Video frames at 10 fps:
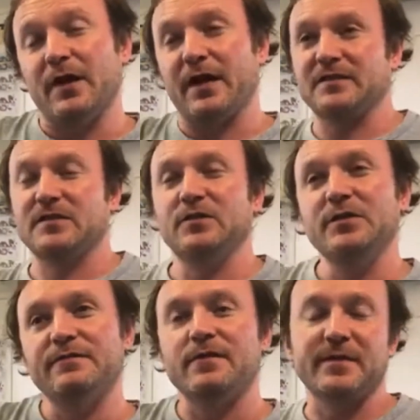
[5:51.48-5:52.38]

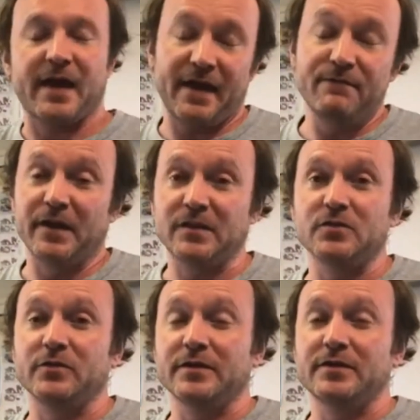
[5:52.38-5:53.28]
excluded from that in
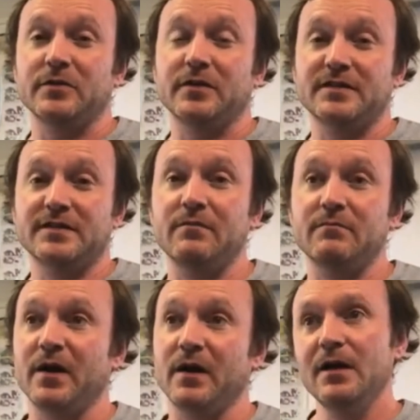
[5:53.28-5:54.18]
Victoria to an
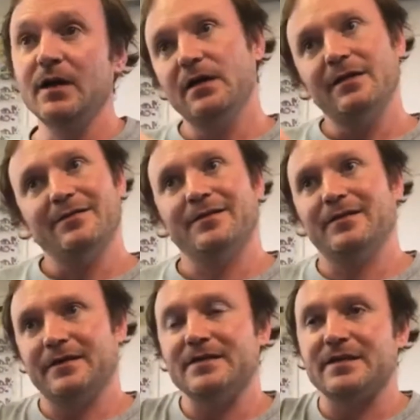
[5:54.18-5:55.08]
extent. But
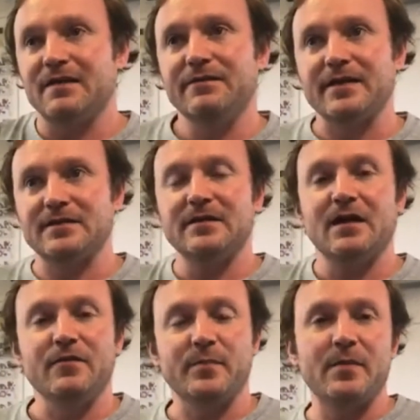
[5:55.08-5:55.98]
does it affect
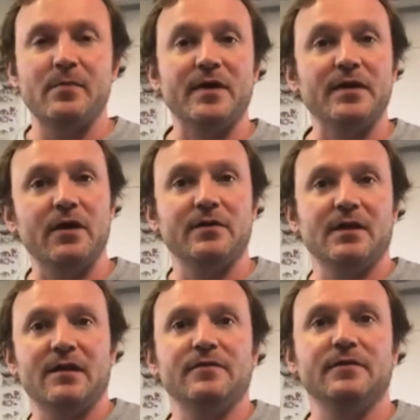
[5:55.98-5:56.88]
other people we know and
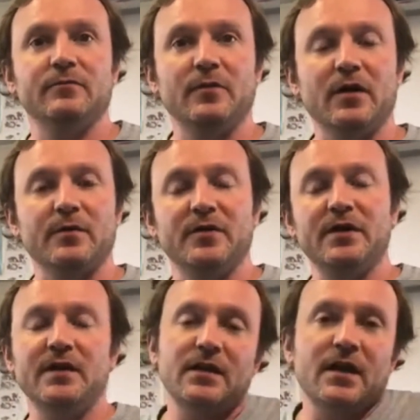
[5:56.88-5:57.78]
love in our
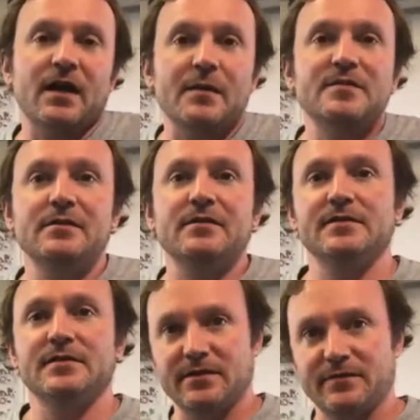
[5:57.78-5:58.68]
community? Yeah, absolutely.
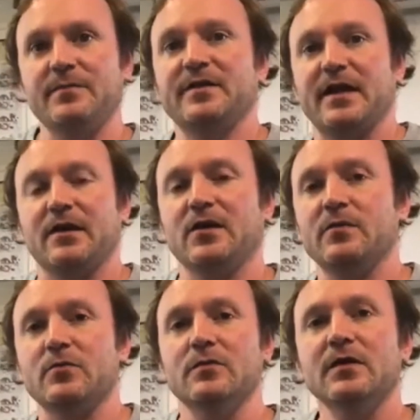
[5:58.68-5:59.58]
So developing that
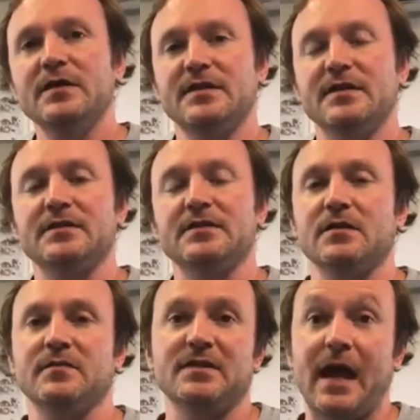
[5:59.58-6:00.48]
global
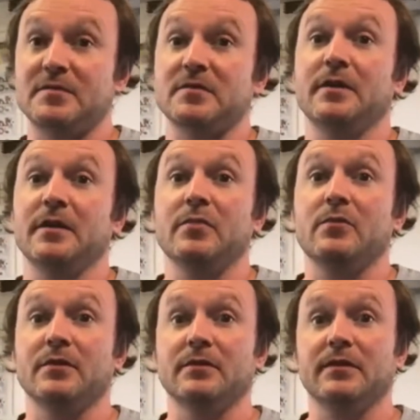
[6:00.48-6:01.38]
citizenship is absolutely
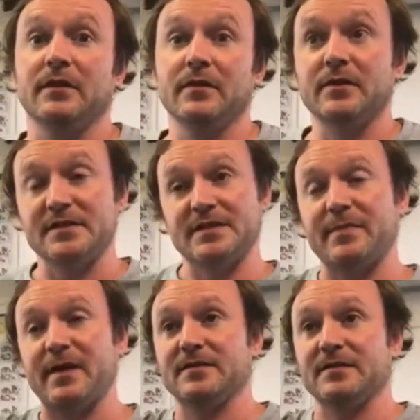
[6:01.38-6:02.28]
important. You've got to
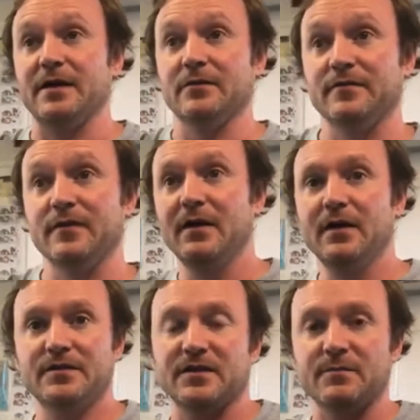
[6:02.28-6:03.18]
step outside of
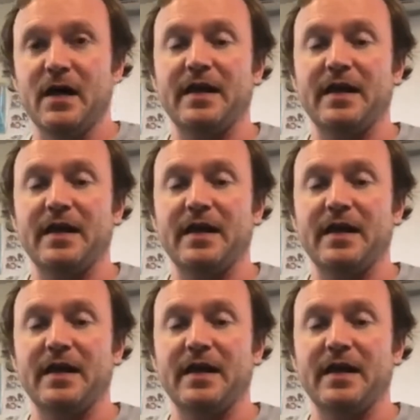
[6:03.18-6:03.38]
just my